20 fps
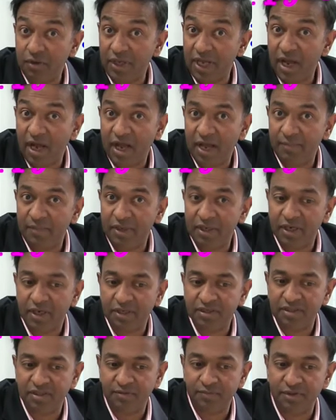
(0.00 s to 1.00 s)
You'll get happy
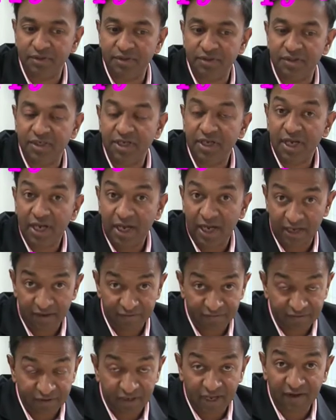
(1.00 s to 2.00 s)
customers. And
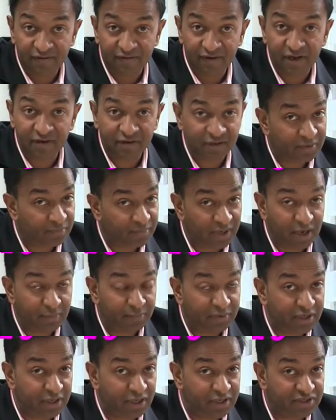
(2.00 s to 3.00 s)
if you have
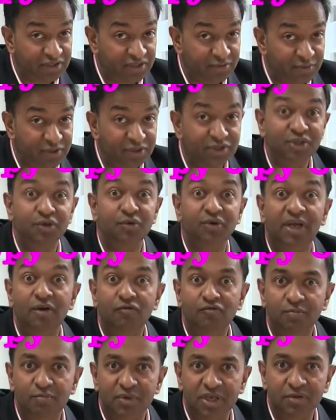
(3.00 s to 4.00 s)
happy customers, you
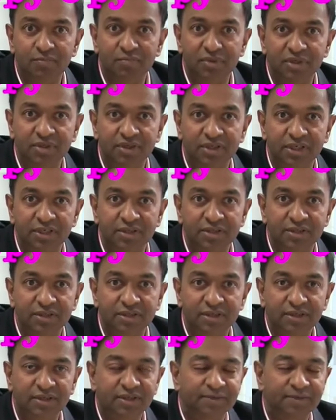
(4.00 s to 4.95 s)
get repeat business.